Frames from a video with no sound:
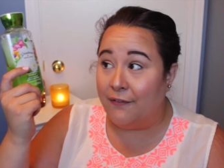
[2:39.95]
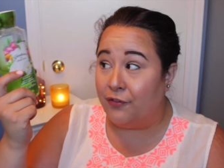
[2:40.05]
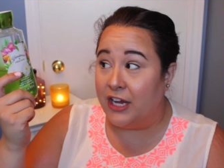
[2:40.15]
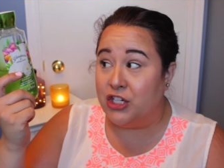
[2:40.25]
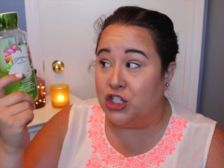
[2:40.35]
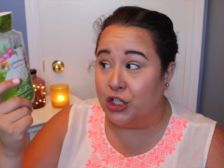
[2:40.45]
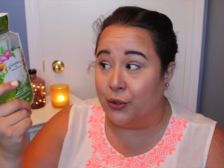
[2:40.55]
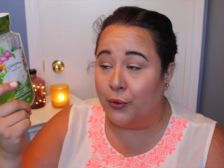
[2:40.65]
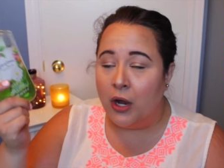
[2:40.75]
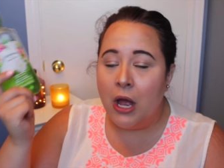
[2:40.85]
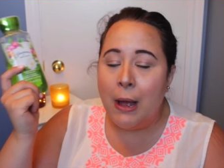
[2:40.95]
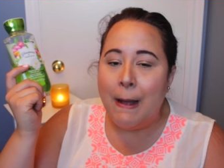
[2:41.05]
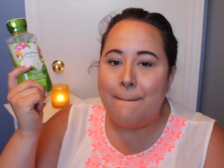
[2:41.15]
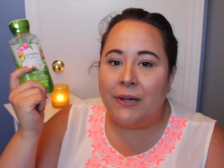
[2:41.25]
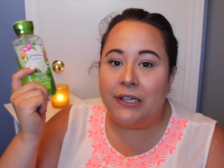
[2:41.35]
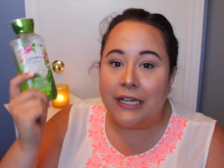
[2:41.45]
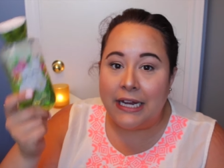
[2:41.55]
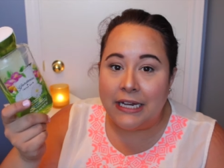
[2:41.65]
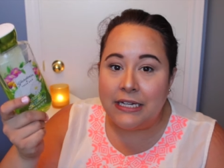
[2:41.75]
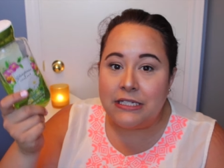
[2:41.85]
If they do,
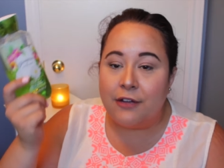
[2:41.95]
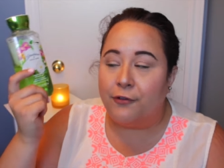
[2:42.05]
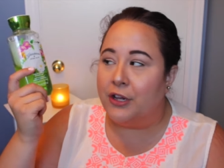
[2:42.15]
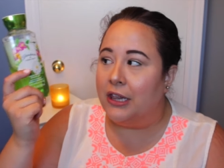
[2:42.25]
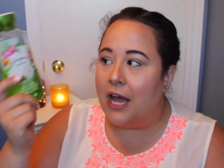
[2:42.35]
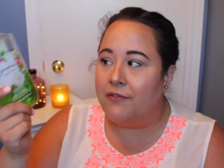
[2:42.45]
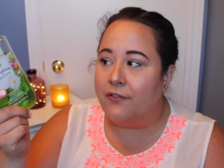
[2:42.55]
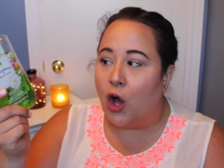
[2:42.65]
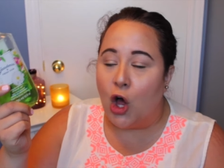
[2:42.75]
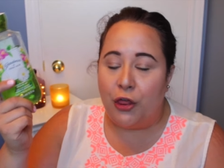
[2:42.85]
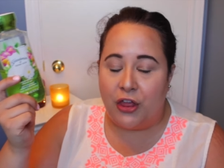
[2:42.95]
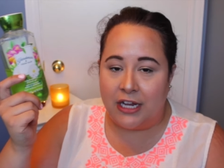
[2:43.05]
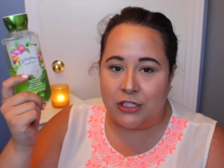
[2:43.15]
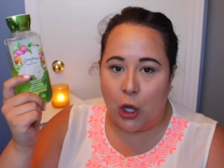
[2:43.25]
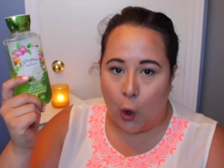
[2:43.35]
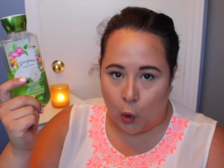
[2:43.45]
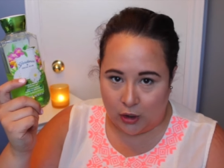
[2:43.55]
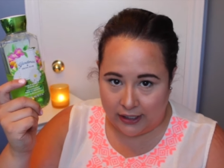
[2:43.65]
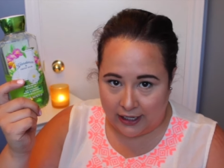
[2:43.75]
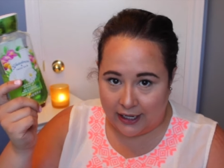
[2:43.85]
please, for the love of all things
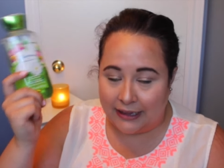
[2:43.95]
holy,